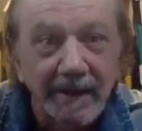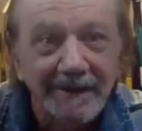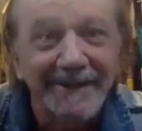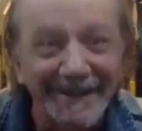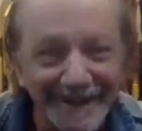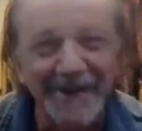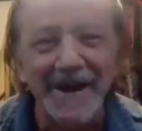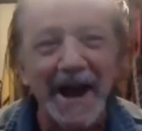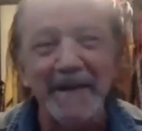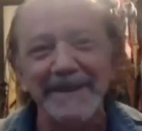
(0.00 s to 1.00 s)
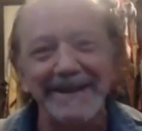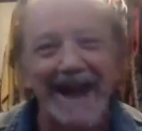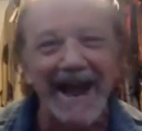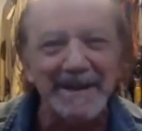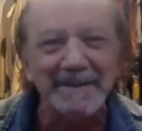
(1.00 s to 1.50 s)
You know, I mean,
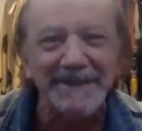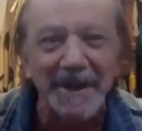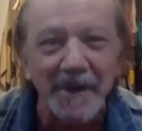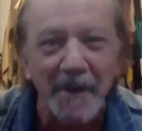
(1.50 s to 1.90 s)
I am so